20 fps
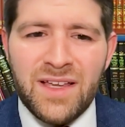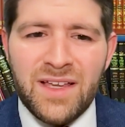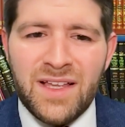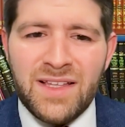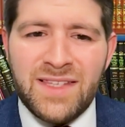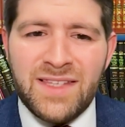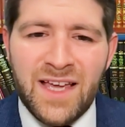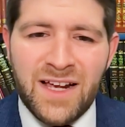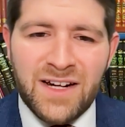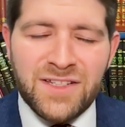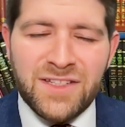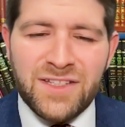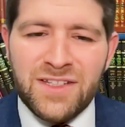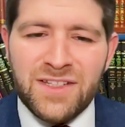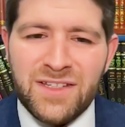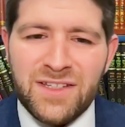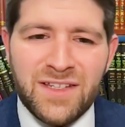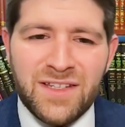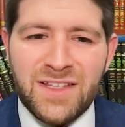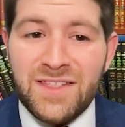
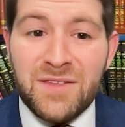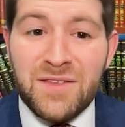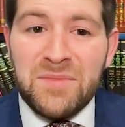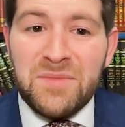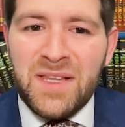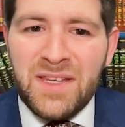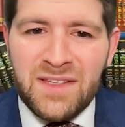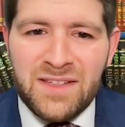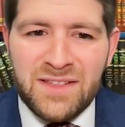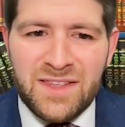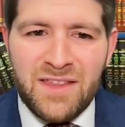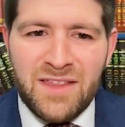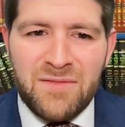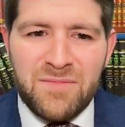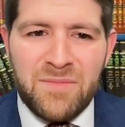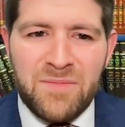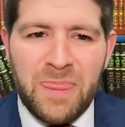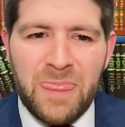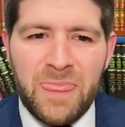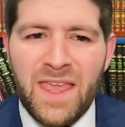It's demeaning to them,
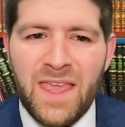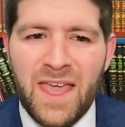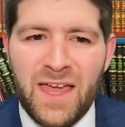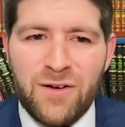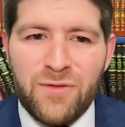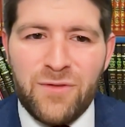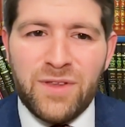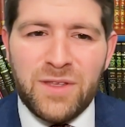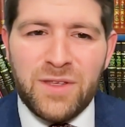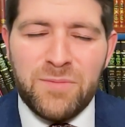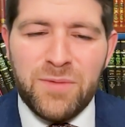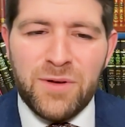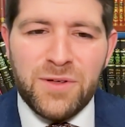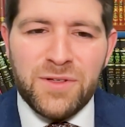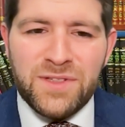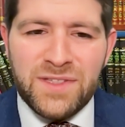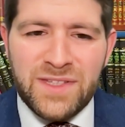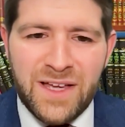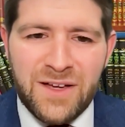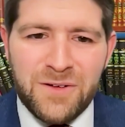and it really
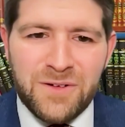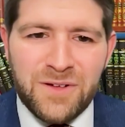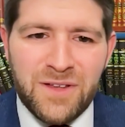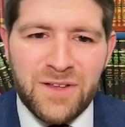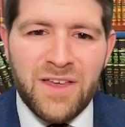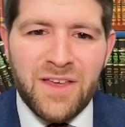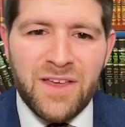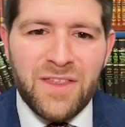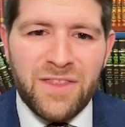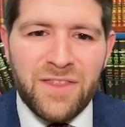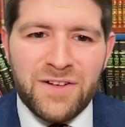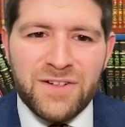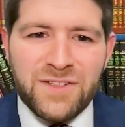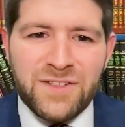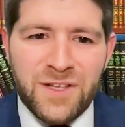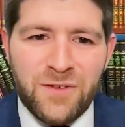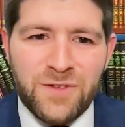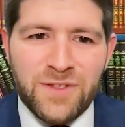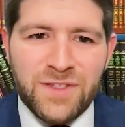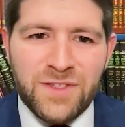pulls down their
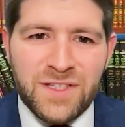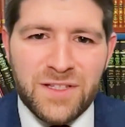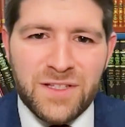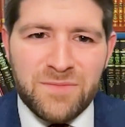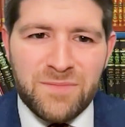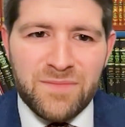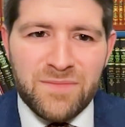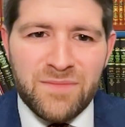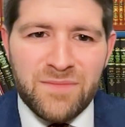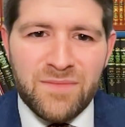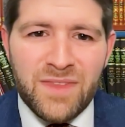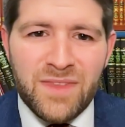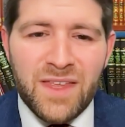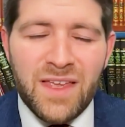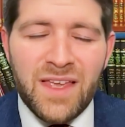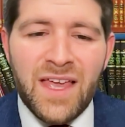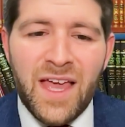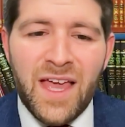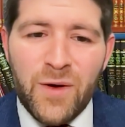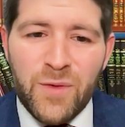self-esteem.
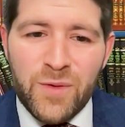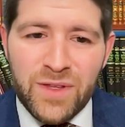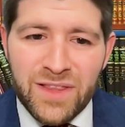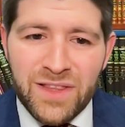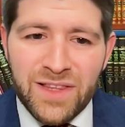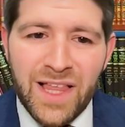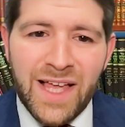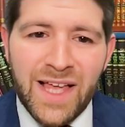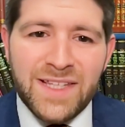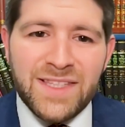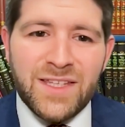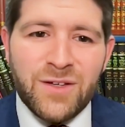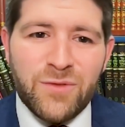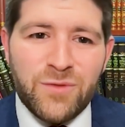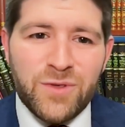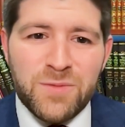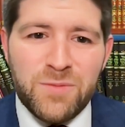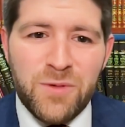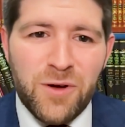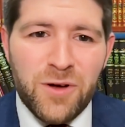And the last thing we
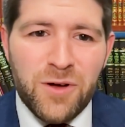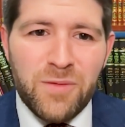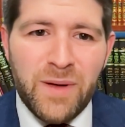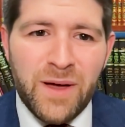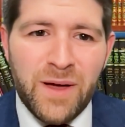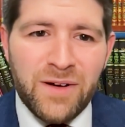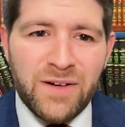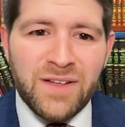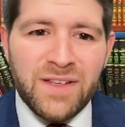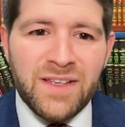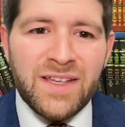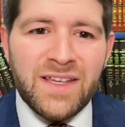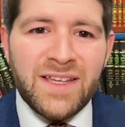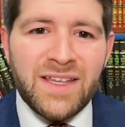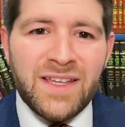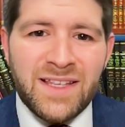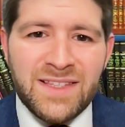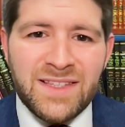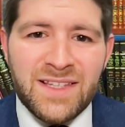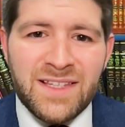spoke about
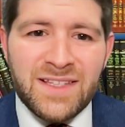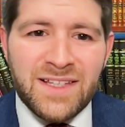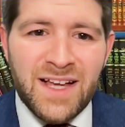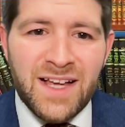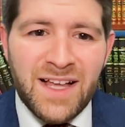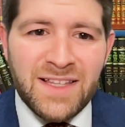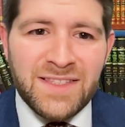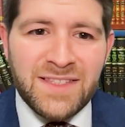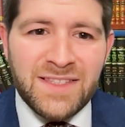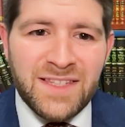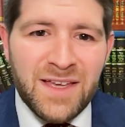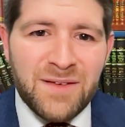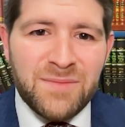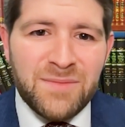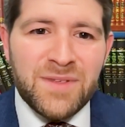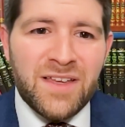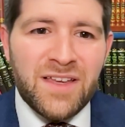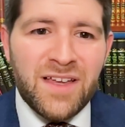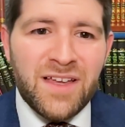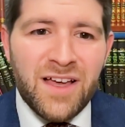is this concept
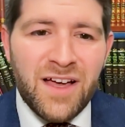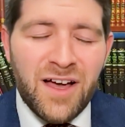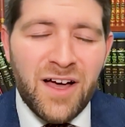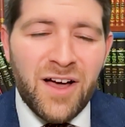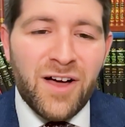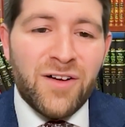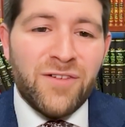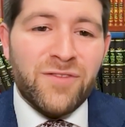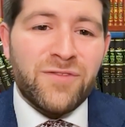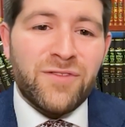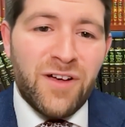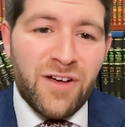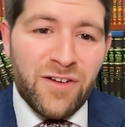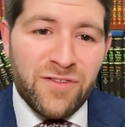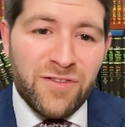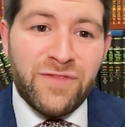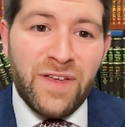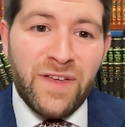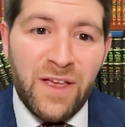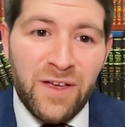of
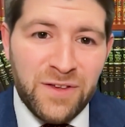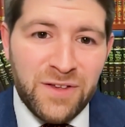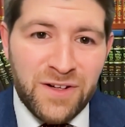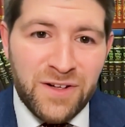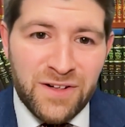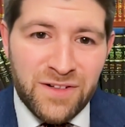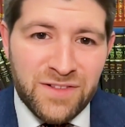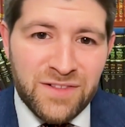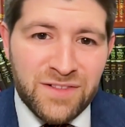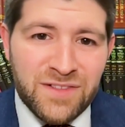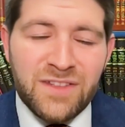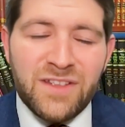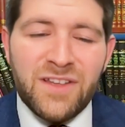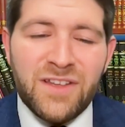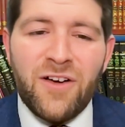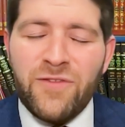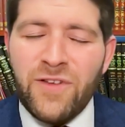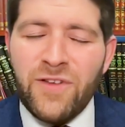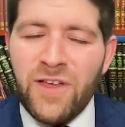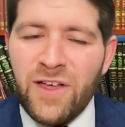failure,
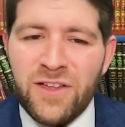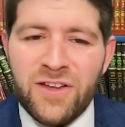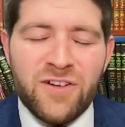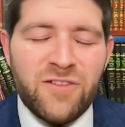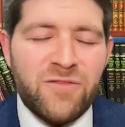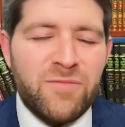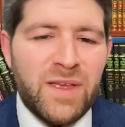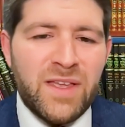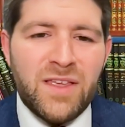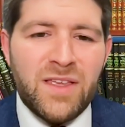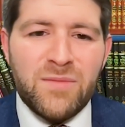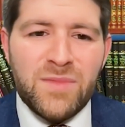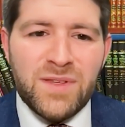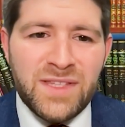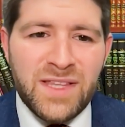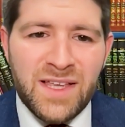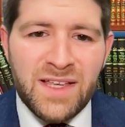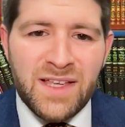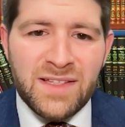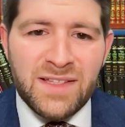of making
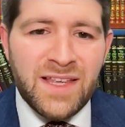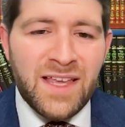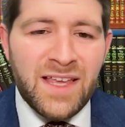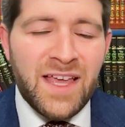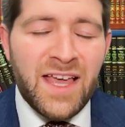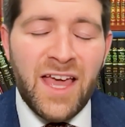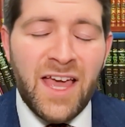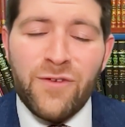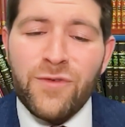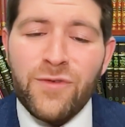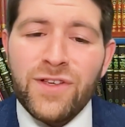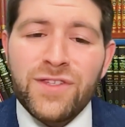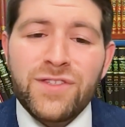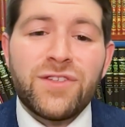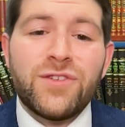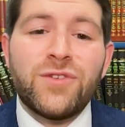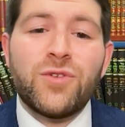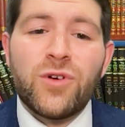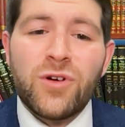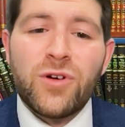mistakes, and for us
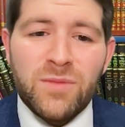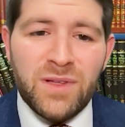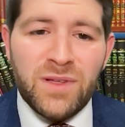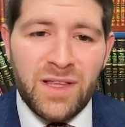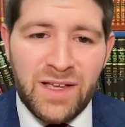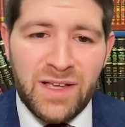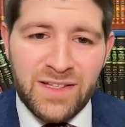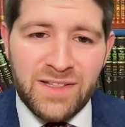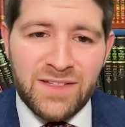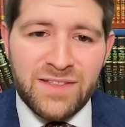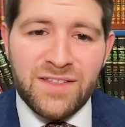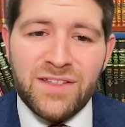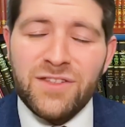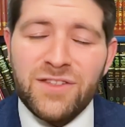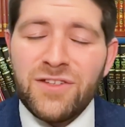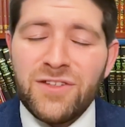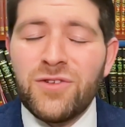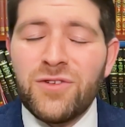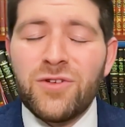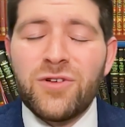to
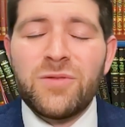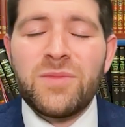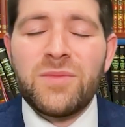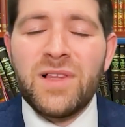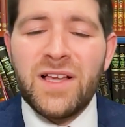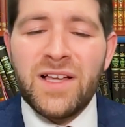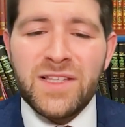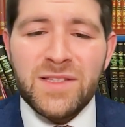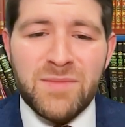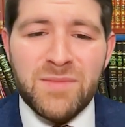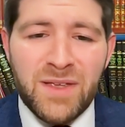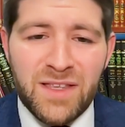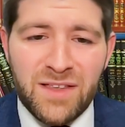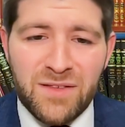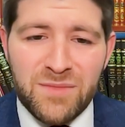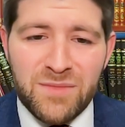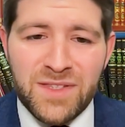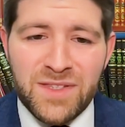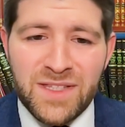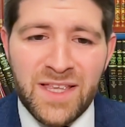normalize
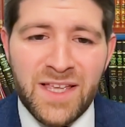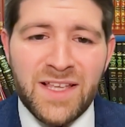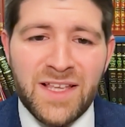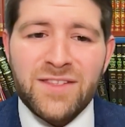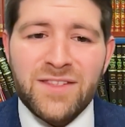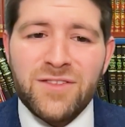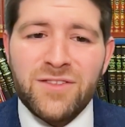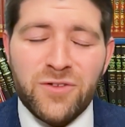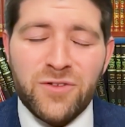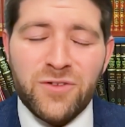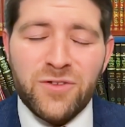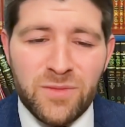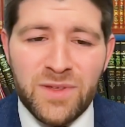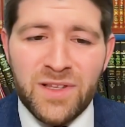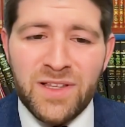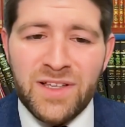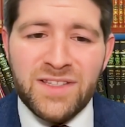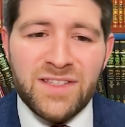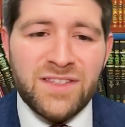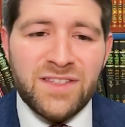making mistakes, to
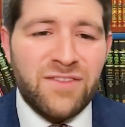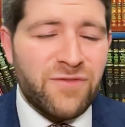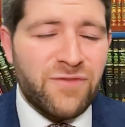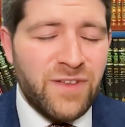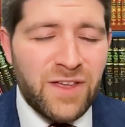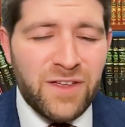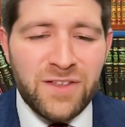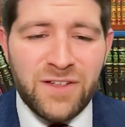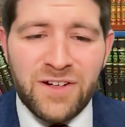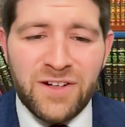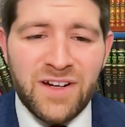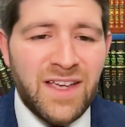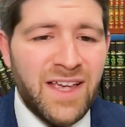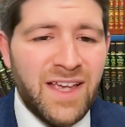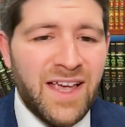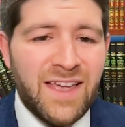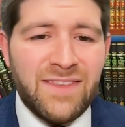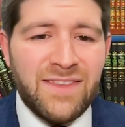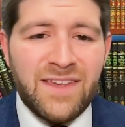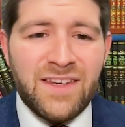normalize the failure,
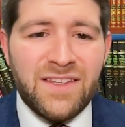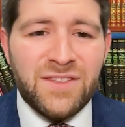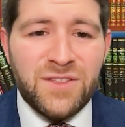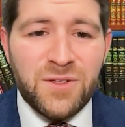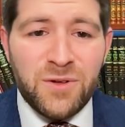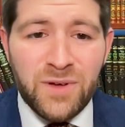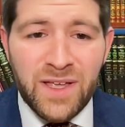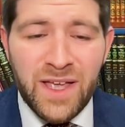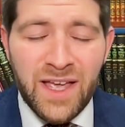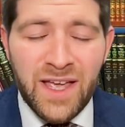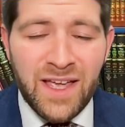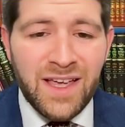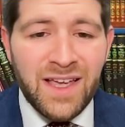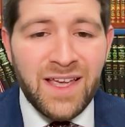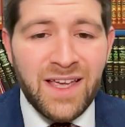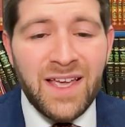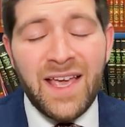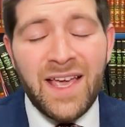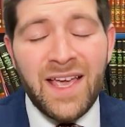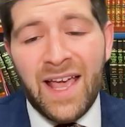and that it's okay.
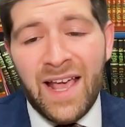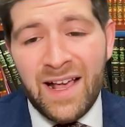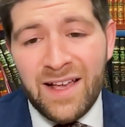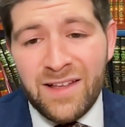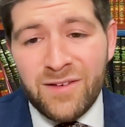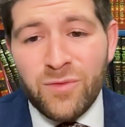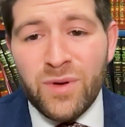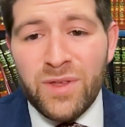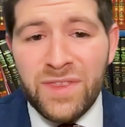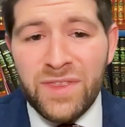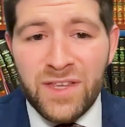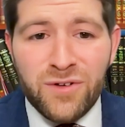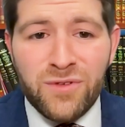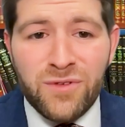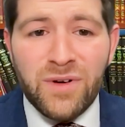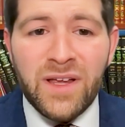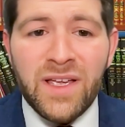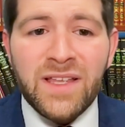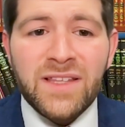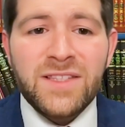And within
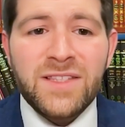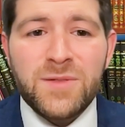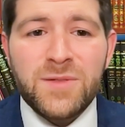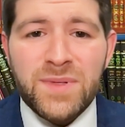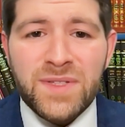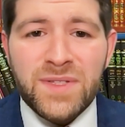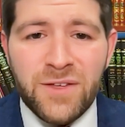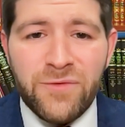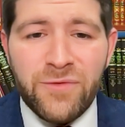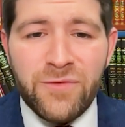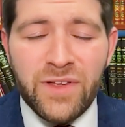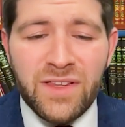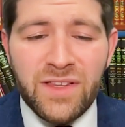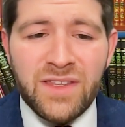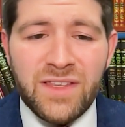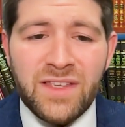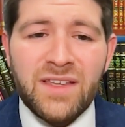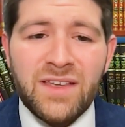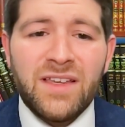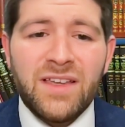grades
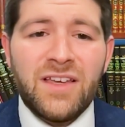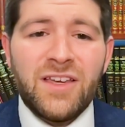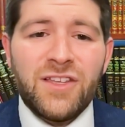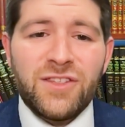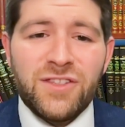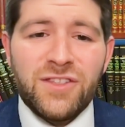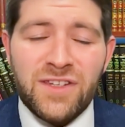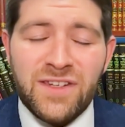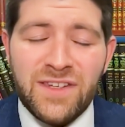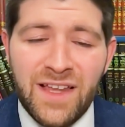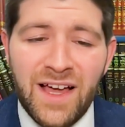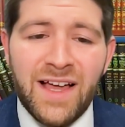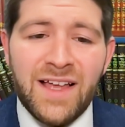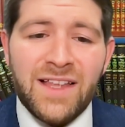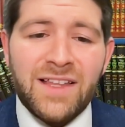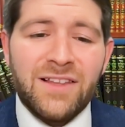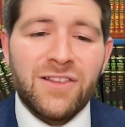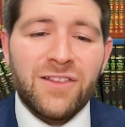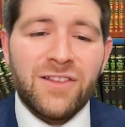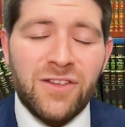specifically, to
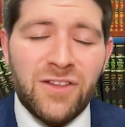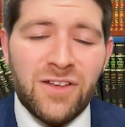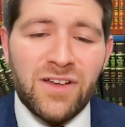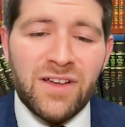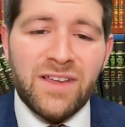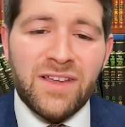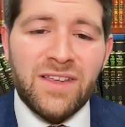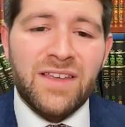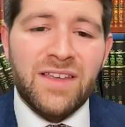not look